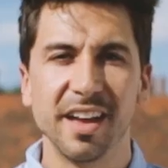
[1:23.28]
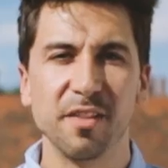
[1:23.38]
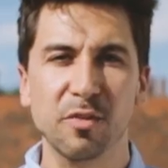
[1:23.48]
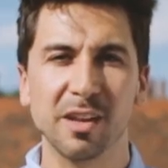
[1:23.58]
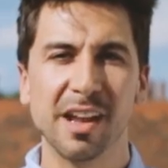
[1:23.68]

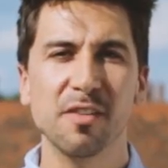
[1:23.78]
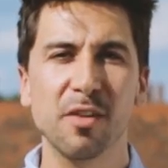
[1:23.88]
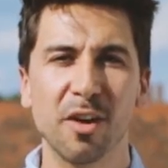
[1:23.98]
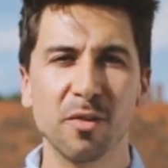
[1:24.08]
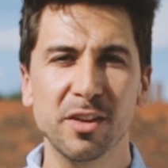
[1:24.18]
If you love
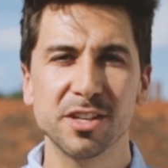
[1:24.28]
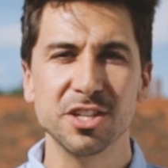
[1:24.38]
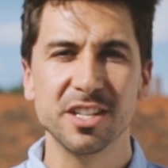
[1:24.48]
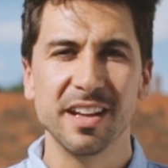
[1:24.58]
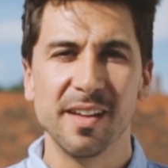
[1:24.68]
our
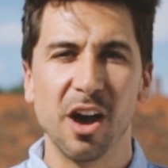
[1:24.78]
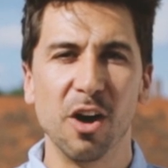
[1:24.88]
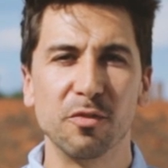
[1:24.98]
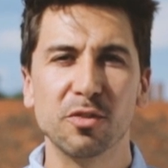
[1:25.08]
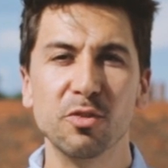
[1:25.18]
vision
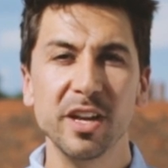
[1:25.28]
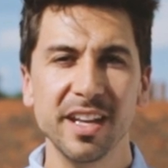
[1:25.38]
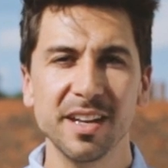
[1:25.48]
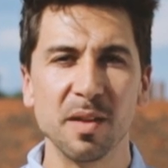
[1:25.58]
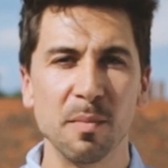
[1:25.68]
of
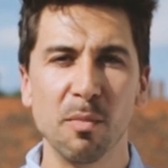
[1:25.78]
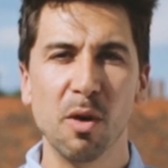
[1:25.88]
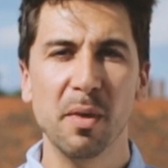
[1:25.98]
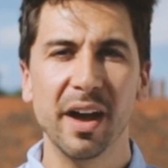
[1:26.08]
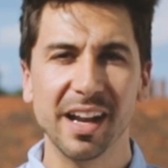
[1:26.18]
green,
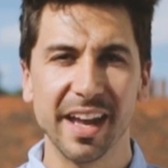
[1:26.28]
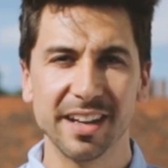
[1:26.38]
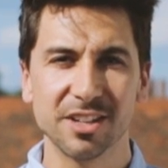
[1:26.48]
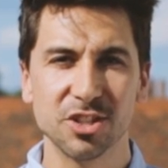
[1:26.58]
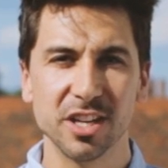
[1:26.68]
mobile
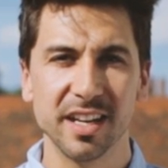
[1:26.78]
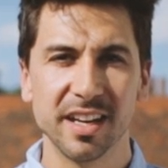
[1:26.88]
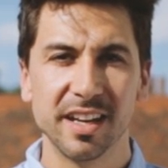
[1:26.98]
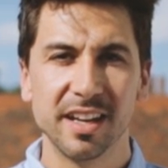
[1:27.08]
energy